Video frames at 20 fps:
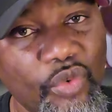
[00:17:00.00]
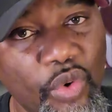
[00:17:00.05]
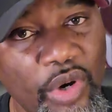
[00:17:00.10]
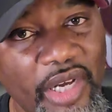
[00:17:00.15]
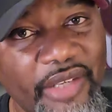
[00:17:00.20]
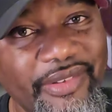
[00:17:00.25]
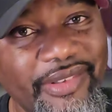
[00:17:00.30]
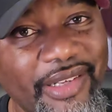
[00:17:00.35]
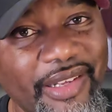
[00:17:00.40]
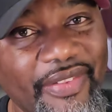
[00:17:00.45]

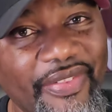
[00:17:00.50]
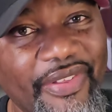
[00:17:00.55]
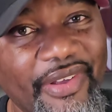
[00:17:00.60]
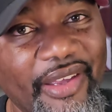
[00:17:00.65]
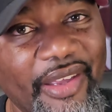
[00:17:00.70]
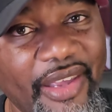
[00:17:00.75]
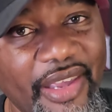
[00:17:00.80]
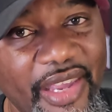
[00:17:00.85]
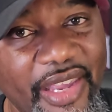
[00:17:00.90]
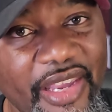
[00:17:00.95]
What
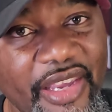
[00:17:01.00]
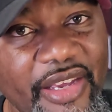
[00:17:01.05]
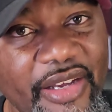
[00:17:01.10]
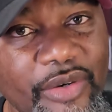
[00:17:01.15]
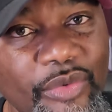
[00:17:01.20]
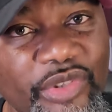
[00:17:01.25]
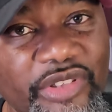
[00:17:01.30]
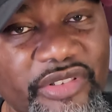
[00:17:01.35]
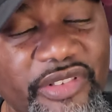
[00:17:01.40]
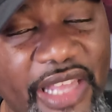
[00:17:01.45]
the
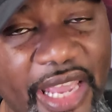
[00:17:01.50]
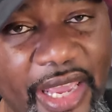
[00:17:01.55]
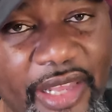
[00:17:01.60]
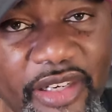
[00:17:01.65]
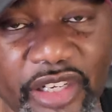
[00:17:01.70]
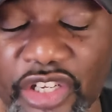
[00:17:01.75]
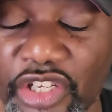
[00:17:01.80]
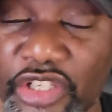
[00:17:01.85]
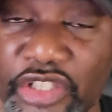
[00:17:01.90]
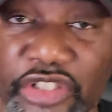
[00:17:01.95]
hell was
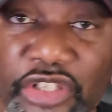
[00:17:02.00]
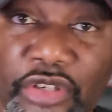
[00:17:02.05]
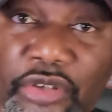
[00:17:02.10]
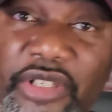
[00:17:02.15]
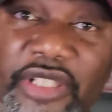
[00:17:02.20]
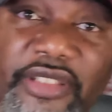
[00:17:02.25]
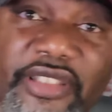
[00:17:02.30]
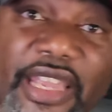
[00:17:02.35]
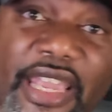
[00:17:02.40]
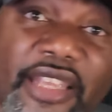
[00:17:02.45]
that? You
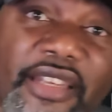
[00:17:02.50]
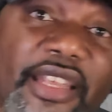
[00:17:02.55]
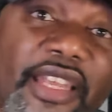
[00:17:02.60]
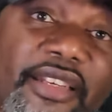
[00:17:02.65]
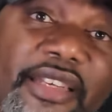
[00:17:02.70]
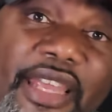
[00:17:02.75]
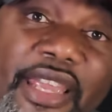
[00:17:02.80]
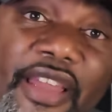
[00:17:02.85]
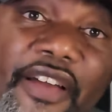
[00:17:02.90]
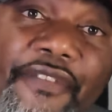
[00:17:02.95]
can take
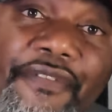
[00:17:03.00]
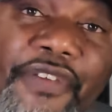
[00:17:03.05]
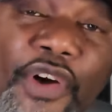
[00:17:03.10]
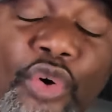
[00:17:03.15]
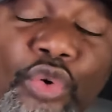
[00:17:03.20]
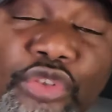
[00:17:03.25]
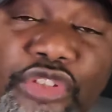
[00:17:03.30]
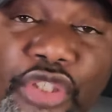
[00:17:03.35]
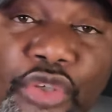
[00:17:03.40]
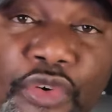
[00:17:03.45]
that damn
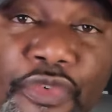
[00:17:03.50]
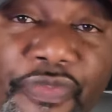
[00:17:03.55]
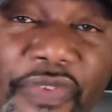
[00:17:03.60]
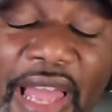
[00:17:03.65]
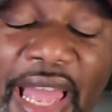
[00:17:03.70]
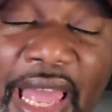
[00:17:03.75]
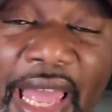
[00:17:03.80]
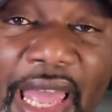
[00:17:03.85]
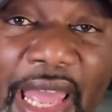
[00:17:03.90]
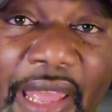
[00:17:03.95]

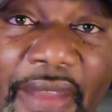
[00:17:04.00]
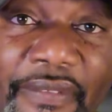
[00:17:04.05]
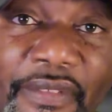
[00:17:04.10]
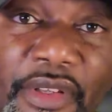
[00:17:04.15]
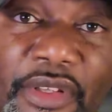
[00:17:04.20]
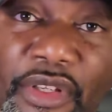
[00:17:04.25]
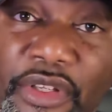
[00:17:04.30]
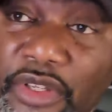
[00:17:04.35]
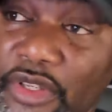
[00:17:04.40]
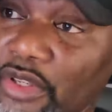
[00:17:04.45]
4-2-5,
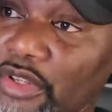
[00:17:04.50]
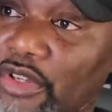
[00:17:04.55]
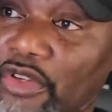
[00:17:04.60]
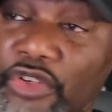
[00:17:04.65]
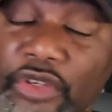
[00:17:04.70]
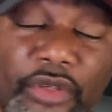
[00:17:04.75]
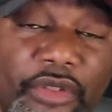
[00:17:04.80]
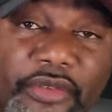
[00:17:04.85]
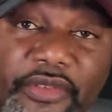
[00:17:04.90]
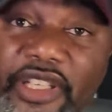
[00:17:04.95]

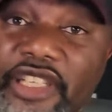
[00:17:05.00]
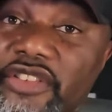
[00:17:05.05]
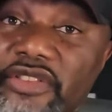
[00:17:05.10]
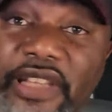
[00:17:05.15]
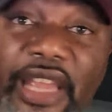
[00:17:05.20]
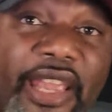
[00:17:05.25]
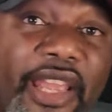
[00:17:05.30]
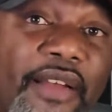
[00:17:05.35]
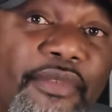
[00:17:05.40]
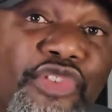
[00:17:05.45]
this
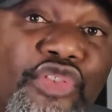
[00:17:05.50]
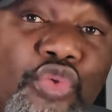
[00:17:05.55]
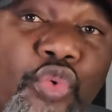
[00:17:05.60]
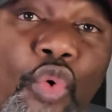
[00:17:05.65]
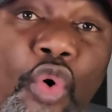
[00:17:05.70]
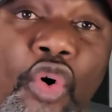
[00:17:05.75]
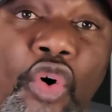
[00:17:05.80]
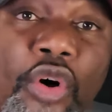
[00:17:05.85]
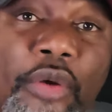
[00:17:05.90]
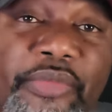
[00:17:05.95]
damn
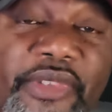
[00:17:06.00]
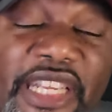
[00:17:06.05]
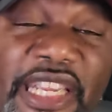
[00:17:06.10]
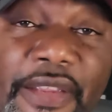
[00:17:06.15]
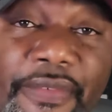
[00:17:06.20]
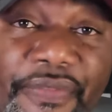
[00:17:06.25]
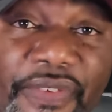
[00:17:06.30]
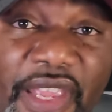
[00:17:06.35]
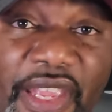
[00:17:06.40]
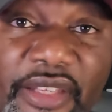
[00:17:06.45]
swarm
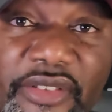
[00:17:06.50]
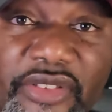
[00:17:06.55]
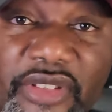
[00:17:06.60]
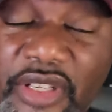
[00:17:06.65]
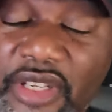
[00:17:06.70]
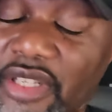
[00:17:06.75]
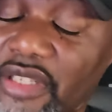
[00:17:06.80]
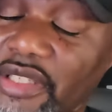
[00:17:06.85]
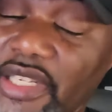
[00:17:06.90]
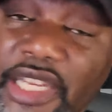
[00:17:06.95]

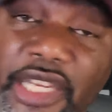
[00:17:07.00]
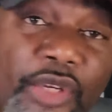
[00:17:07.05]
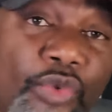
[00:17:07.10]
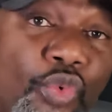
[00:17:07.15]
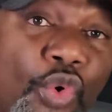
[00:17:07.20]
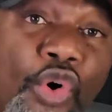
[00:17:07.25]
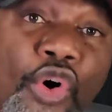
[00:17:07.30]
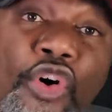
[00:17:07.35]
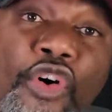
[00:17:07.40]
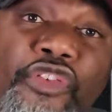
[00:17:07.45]
defense, the
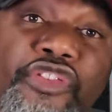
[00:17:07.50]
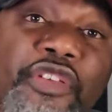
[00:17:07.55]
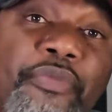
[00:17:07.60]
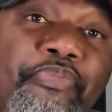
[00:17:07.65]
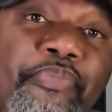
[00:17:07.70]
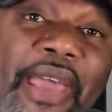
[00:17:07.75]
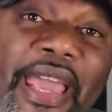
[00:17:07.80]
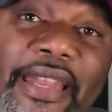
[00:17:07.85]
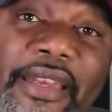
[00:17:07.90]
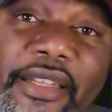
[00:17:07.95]
Wolves
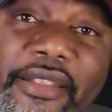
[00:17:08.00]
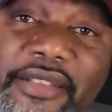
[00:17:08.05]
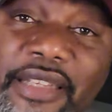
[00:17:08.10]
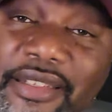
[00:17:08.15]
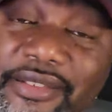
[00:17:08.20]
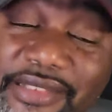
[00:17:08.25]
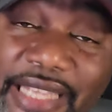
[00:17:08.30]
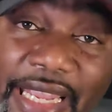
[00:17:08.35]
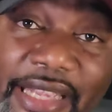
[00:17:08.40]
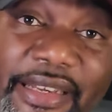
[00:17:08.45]
and Bandits,
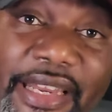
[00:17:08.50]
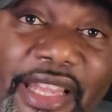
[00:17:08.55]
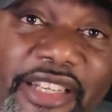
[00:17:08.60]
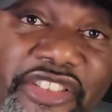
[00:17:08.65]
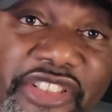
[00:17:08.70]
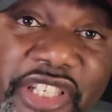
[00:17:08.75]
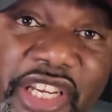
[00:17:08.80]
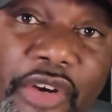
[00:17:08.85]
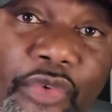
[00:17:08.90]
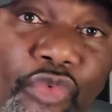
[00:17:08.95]
take that
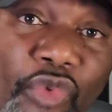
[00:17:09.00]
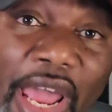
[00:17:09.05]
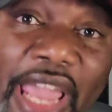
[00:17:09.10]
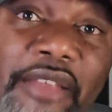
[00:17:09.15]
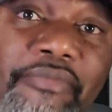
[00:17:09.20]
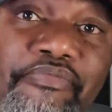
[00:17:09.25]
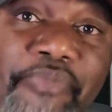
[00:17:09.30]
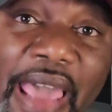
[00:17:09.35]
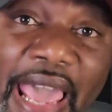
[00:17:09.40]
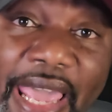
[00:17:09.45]
shit
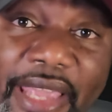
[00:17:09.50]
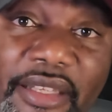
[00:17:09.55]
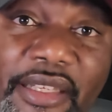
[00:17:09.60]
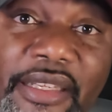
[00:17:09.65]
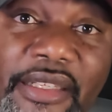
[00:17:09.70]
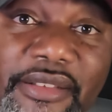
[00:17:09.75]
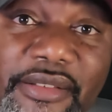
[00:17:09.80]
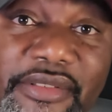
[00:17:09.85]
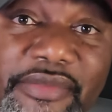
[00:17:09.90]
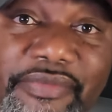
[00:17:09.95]
right
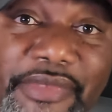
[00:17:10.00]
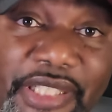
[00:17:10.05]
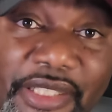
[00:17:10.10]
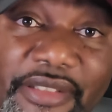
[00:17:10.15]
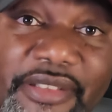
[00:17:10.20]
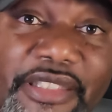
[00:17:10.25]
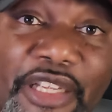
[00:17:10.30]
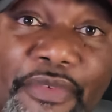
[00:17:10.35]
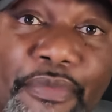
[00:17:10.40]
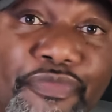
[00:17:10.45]
back
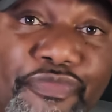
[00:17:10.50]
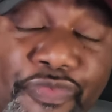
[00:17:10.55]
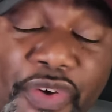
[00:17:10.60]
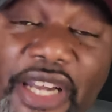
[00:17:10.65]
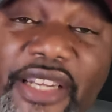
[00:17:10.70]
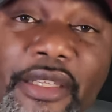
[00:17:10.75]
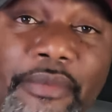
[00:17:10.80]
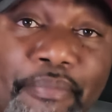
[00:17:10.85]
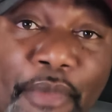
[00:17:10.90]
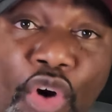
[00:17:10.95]
to
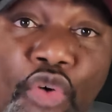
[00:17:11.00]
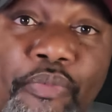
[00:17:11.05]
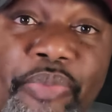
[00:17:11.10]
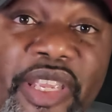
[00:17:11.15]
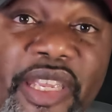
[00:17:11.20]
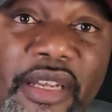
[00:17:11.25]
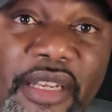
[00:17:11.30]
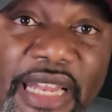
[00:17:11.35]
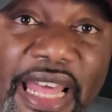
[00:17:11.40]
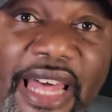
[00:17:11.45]
fucking
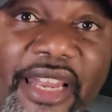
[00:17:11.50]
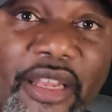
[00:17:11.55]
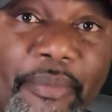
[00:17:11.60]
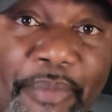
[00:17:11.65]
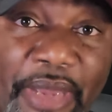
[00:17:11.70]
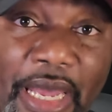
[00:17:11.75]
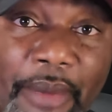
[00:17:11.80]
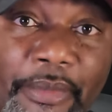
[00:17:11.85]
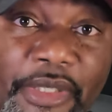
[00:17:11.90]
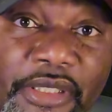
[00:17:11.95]
Mobile,
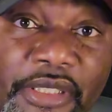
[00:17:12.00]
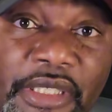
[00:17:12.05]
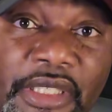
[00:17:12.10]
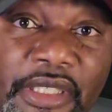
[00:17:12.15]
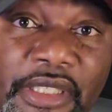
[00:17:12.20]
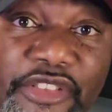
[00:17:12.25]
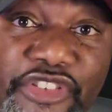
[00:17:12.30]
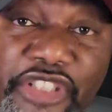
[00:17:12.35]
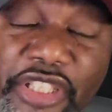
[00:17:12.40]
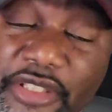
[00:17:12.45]
Alabama,
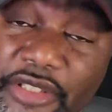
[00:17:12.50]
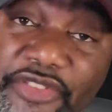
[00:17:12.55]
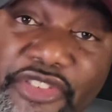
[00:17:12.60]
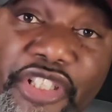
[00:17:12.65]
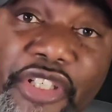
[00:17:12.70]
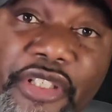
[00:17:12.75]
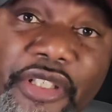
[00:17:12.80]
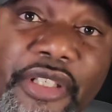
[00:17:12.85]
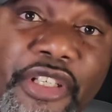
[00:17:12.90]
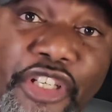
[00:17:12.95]

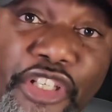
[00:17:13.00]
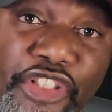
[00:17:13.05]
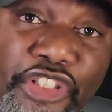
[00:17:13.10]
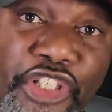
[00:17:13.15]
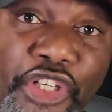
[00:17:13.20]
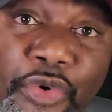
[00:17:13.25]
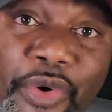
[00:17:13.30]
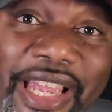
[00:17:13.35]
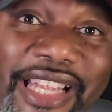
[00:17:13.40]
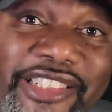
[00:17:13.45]
to
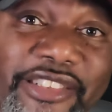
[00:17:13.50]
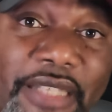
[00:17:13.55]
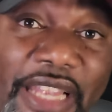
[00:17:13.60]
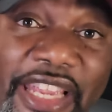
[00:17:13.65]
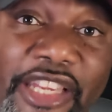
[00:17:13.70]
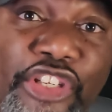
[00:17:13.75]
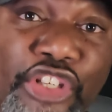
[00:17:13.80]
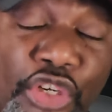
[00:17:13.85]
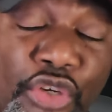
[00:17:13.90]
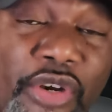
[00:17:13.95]

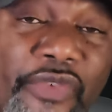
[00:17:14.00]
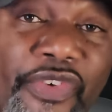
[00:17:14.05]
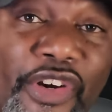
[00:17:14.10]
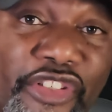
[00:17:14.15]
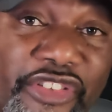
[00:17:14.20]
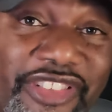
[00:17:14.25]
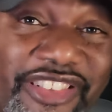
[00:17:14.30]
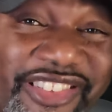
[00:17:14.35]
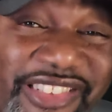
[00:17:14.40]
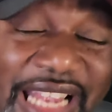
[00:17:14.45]
USA,
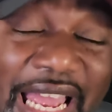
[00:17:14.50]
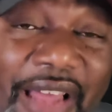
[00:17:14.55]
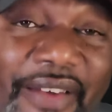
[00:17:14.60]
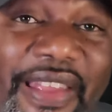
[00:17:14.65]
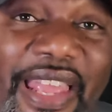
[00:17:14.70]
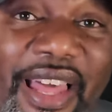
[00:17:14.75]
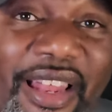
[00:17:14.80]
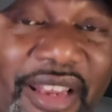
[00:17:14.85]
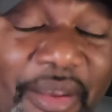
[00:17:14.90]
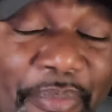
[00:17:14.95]
University of
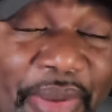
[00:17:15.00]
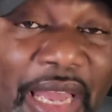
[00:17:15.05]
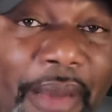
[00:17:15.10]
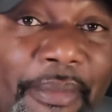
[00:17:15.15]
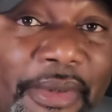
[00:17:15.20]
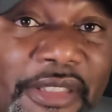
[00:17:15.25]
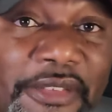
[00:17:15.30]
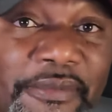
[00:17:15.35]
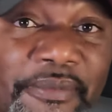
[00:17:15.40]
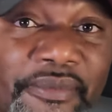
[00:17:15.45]
South
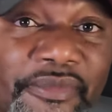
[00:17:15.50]
Alabama.